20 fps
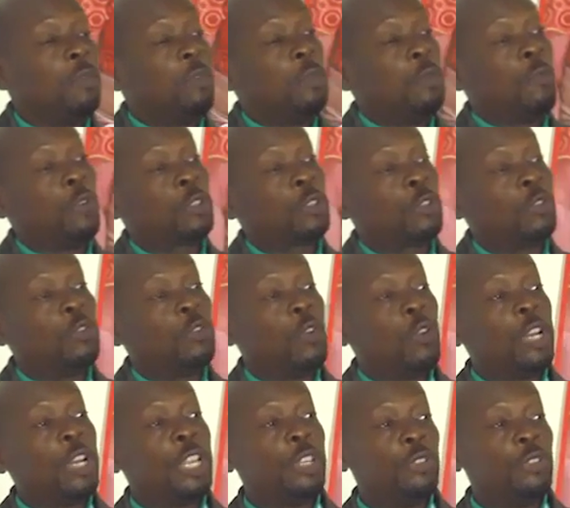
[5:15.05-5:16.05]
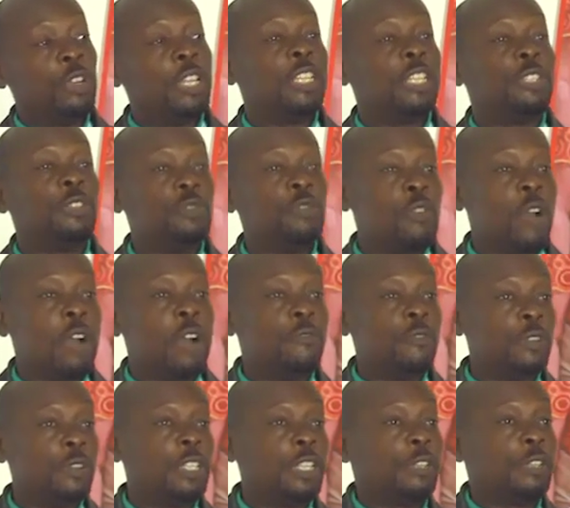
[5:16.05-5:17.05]
You must know the unit you are
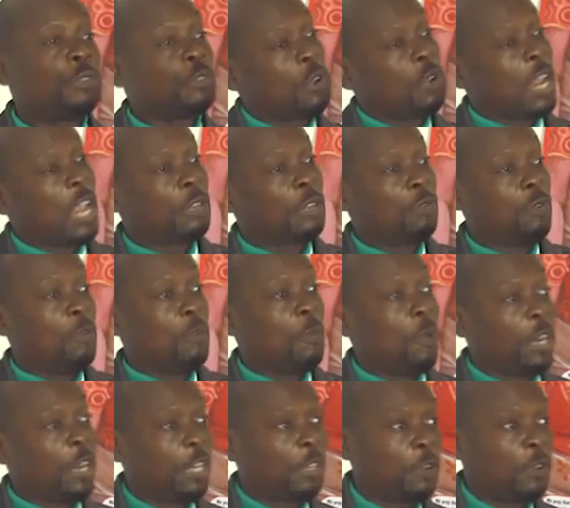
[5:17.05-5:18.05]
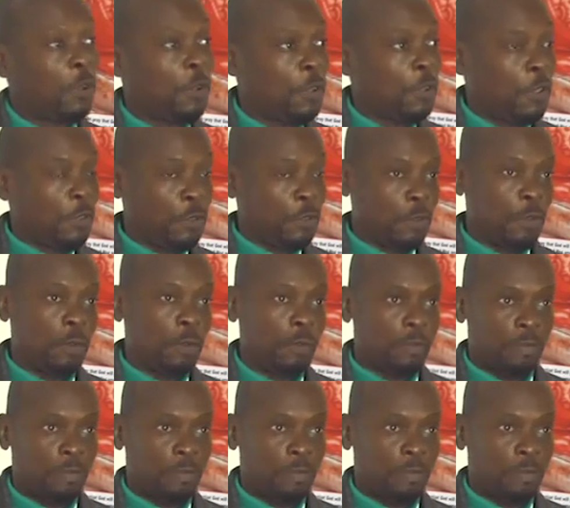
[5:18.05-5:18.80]
voting so that we monitor you.